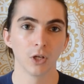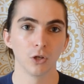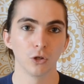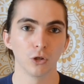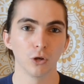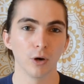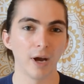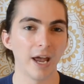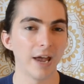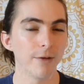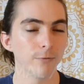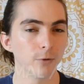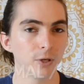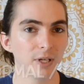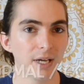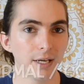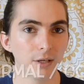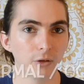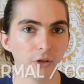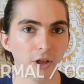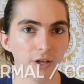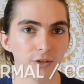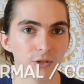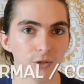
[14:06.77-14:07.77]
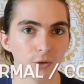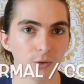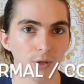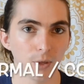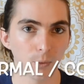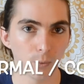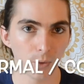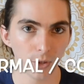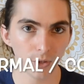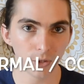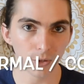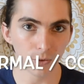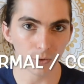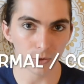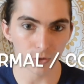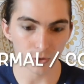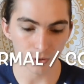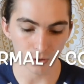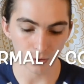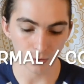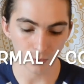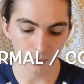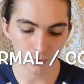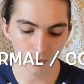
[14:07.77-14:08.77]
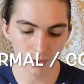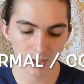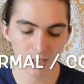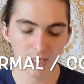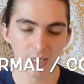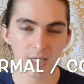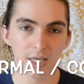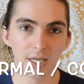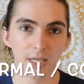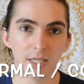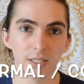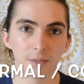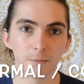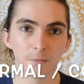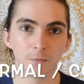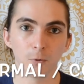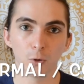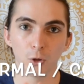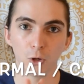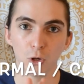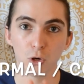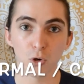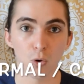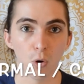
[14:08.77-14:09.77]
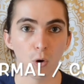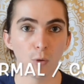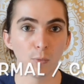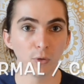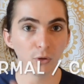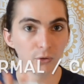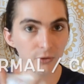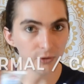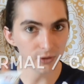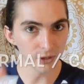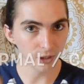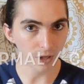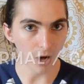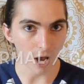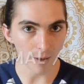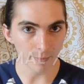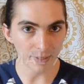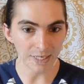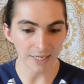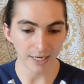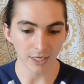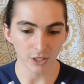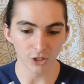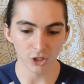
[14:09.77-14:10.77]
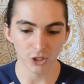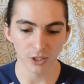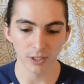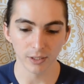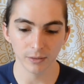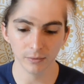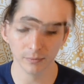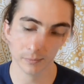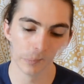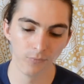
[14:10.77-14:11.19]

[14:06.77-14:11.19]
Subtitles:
Your everyday cleanser that we're used to is for normal to combination.